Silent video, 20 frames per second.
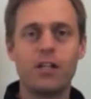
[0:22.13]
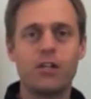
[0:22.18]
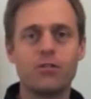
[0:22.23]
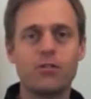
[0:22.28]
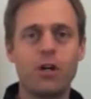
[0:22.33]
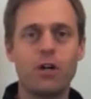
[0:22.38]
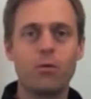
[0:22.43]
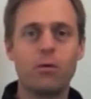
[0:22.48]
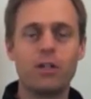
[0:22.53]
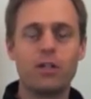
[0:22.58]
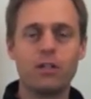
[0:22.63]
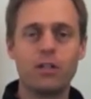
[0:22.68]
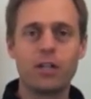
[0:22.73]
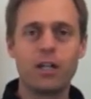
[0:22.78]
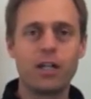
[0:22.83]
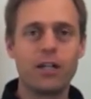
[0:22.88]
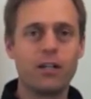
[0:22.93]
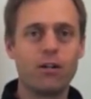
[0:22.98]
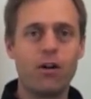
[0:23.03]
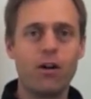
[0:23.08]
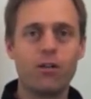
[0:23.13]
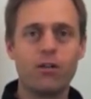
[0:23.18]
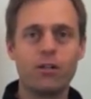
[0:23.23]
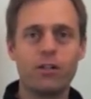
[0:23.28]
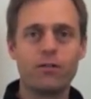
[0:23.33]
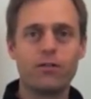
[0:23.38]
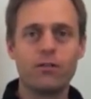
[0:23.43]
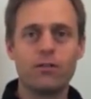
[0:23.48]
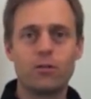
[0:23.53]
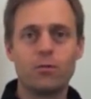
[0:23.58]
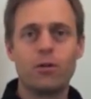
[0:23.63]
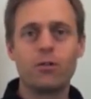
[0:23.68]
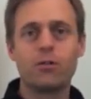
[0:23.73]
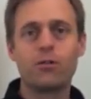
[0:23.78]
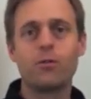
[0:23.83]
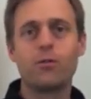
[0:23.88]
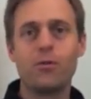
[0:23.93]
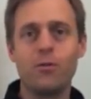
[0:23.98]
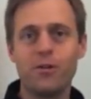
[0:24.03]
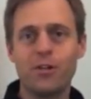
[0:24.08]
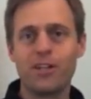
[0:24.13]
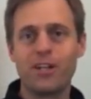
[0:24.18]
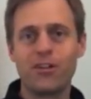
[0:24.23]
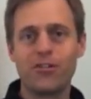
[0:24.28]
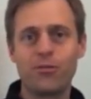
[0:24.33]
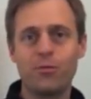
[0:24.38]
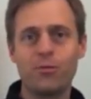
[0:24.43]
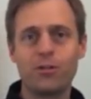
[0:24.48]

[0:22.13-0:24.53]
So I went looking at all the different small group communication